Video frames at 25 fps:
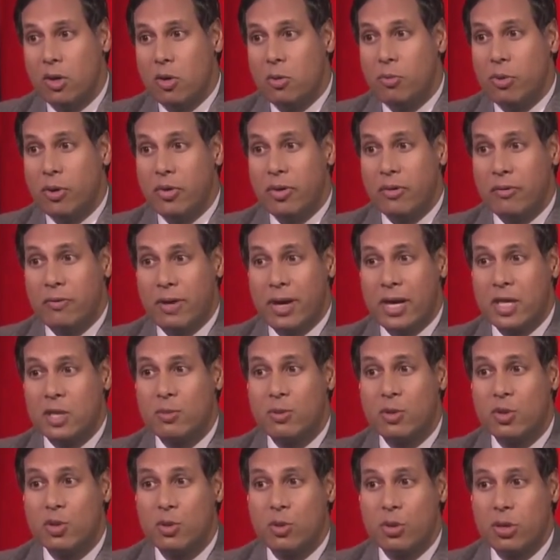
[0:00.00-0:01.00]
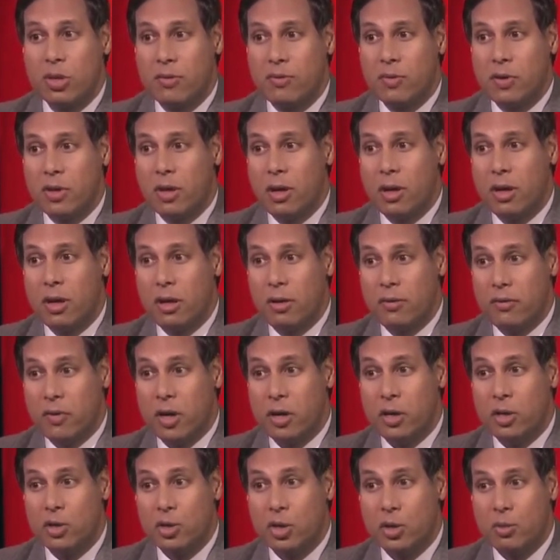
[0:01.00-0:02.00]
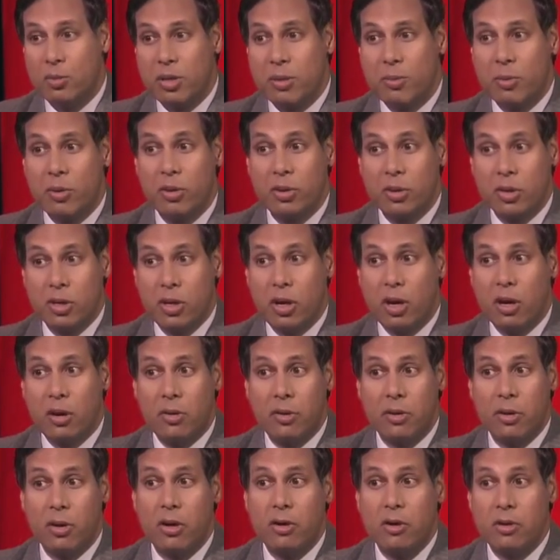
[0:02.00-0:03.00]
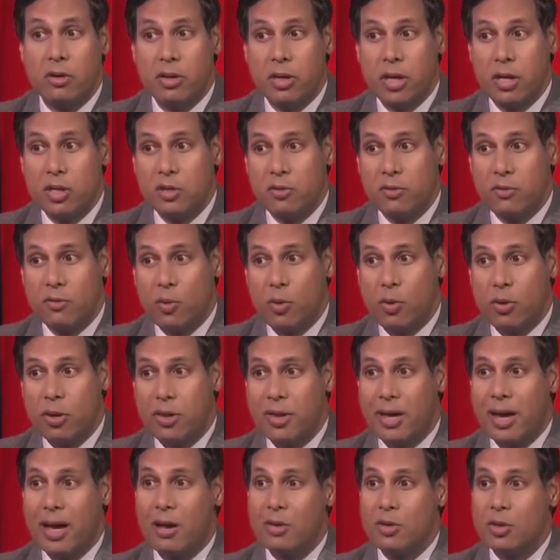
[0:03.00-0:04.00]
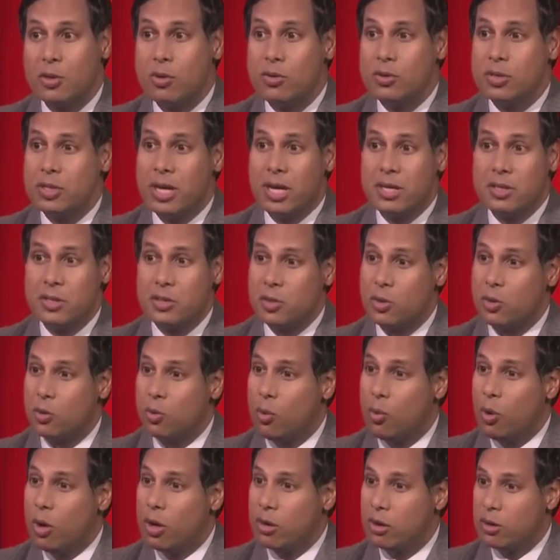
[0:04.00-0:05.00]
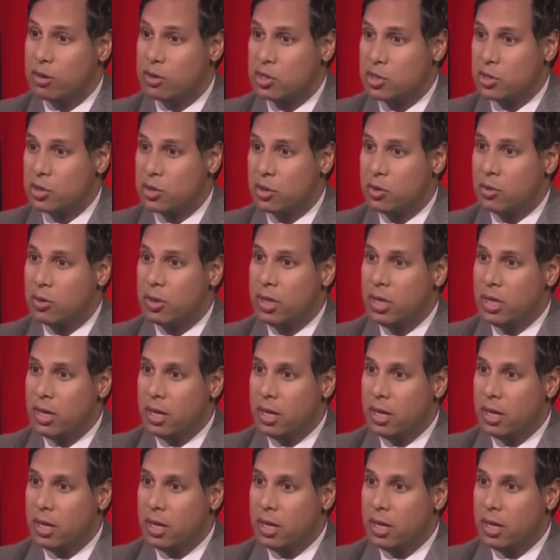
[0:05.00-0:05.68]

But the vast majority of uninsured people are young. They're under the age of 40. The household sizes are 1 or 2.